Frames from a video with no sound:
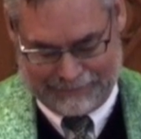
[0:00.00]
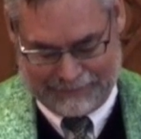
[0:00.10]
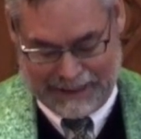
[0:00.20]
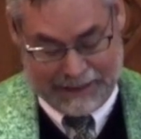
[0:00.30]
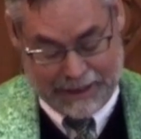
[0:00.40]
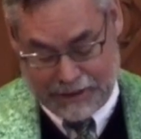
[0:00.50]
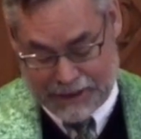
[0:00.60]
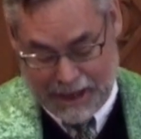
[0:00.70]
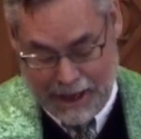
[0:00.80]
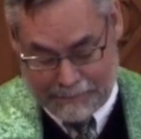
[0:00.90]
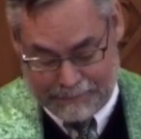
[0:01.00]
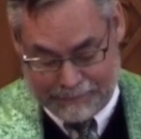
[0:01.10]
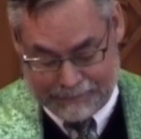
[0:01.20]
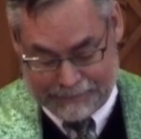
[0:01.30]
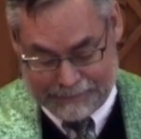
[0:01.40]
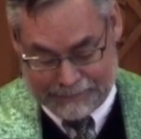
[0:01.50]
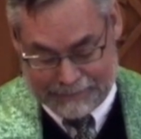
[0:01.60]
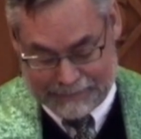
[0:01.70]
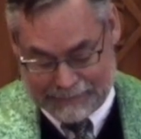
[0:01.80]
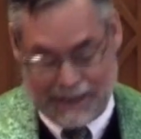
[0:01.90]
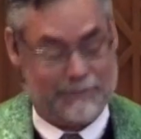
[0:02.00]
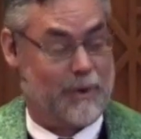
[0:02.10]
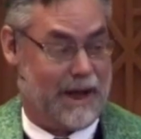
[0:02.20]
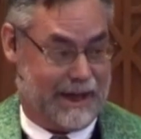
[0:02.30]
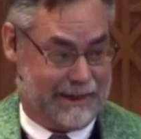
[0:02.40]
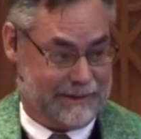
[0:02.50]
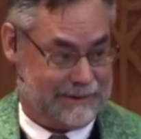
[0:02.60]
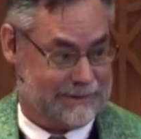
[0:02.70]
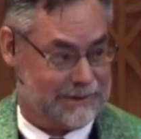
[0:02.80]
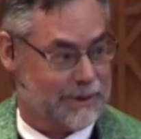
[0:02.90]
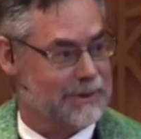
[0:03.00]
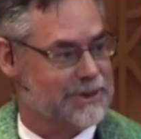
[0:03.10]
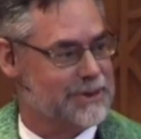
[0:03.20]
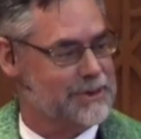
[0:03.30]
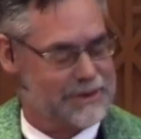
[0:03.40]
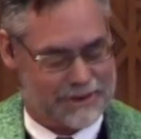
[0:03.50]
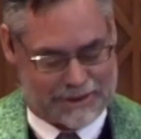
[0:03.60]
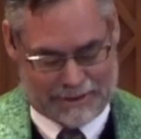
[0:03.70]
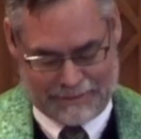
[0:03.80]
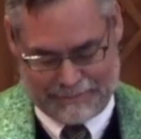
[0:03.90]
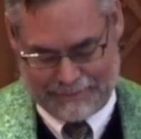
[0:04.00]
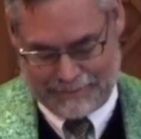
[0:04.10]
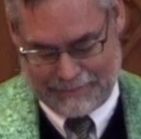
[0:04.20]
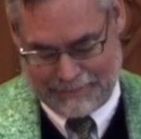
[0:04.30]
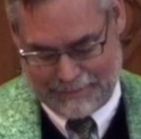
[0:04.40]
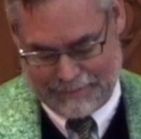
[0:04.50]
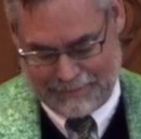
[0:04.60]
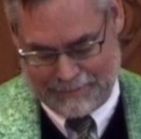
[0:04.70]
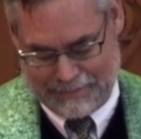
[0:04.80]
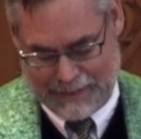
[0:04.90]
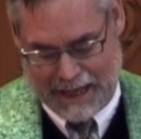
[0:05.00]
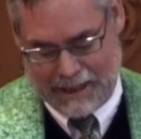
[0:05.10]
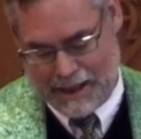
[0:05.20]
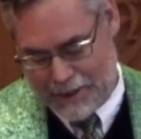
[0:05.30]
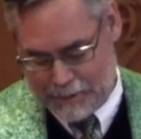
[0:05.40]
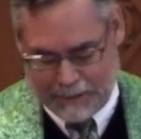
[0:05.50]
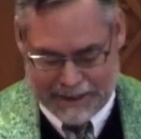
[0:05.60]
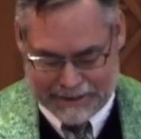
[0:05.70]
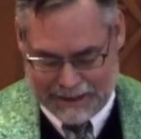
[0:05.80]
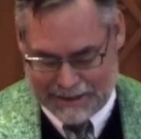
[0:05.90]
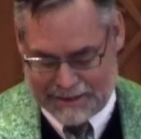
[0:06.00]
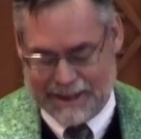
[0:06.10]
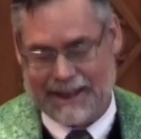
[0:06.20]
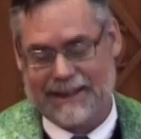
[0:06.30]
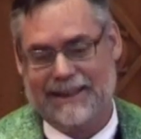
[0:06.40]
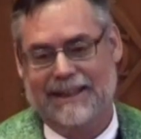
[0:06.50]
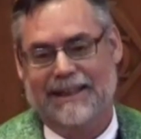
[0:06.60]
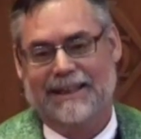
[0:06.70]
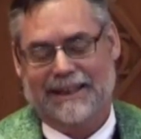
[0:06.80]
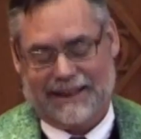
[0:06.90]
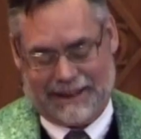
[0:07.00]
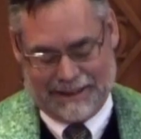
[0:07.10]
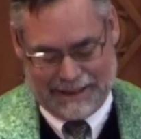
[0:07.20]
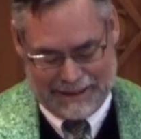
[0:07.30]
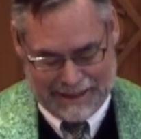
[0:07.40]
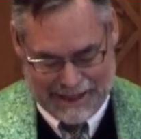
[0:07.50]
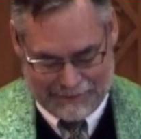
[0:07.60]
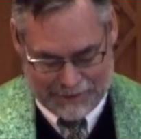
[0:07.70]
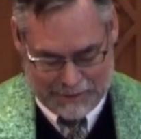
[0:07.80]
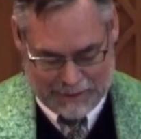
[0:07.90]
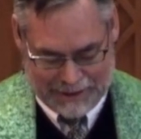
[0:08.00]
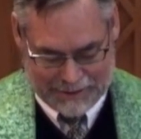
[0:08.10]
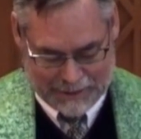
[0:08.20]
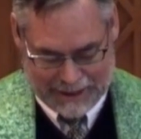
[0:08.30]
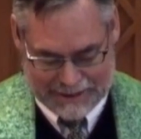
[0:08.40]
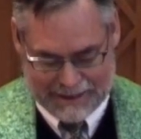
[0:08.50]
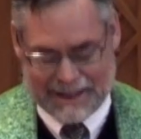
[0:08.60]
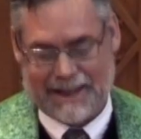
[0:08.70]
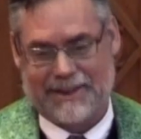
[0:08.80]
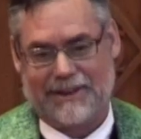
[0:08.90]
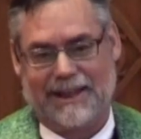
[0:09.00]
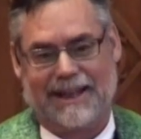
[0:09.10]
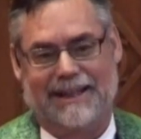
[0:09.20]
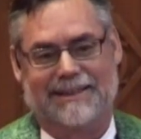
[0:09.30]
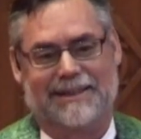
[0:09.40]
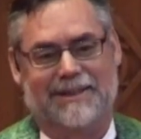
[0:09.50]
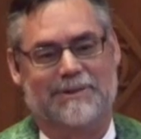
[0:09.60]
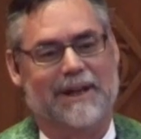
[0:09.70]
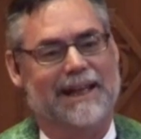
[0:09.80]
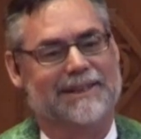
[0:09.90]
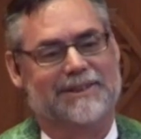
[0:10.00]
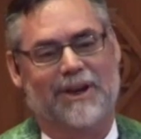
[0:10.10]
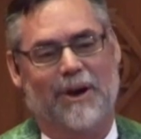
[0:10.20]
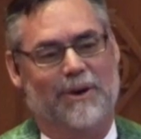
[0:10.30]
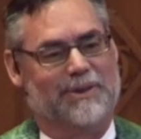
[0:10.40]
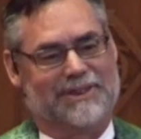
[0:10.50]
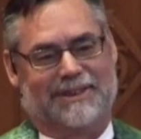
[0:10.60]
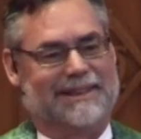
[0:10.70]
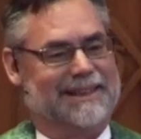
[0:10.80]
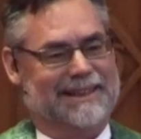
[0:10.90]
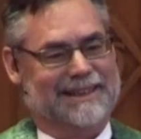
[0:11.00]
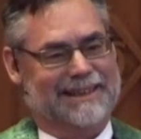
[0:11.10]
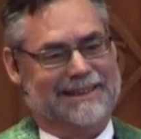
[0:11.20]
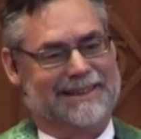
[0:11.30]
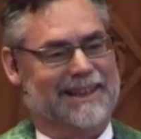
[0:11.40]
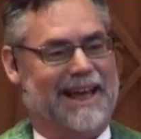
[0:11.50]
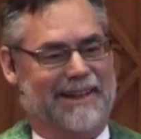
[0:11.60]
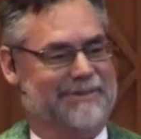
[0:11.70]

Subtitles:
And then there's a cup of wine or juice, and another blessing is said, and then everyone drinks together like it's a great toast to life.